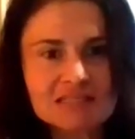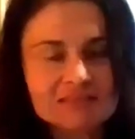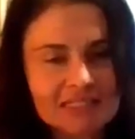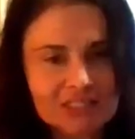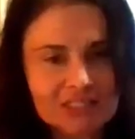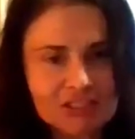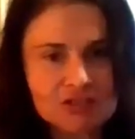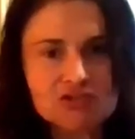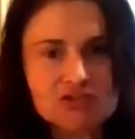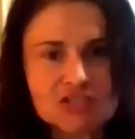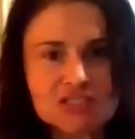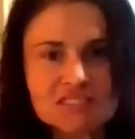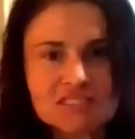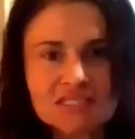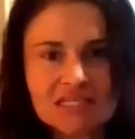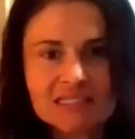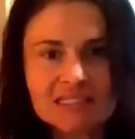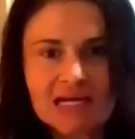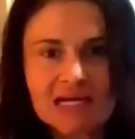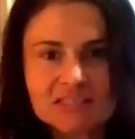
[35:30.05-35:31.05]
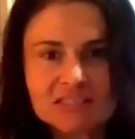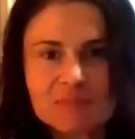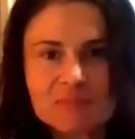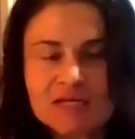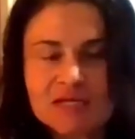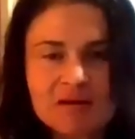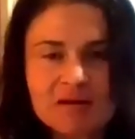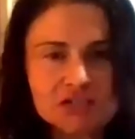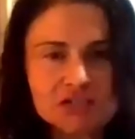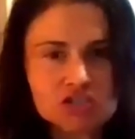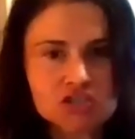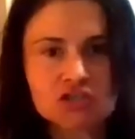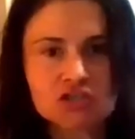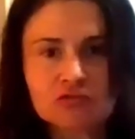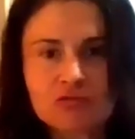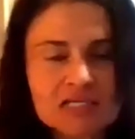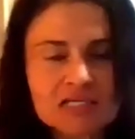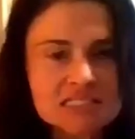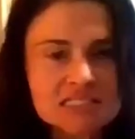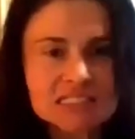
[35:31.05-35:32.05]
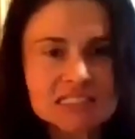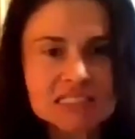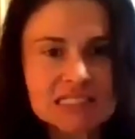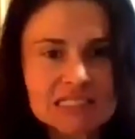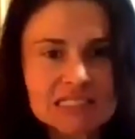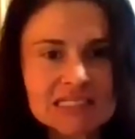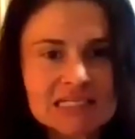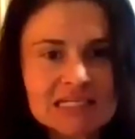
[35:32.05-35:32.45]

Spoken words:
like you just said, Yasmine, about generosity,